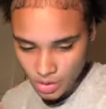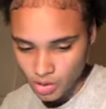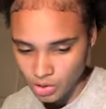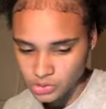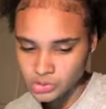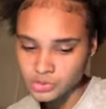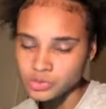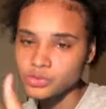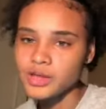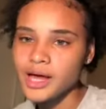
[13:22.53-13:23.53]
also
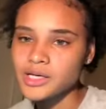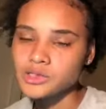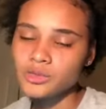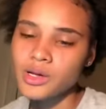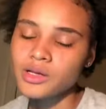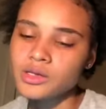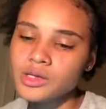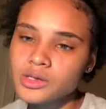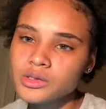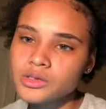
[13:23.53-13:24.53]
do that as well.
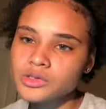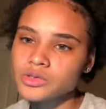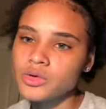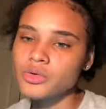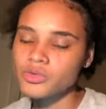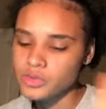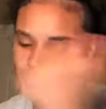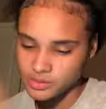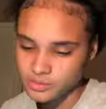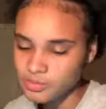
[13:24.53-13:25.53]
So you can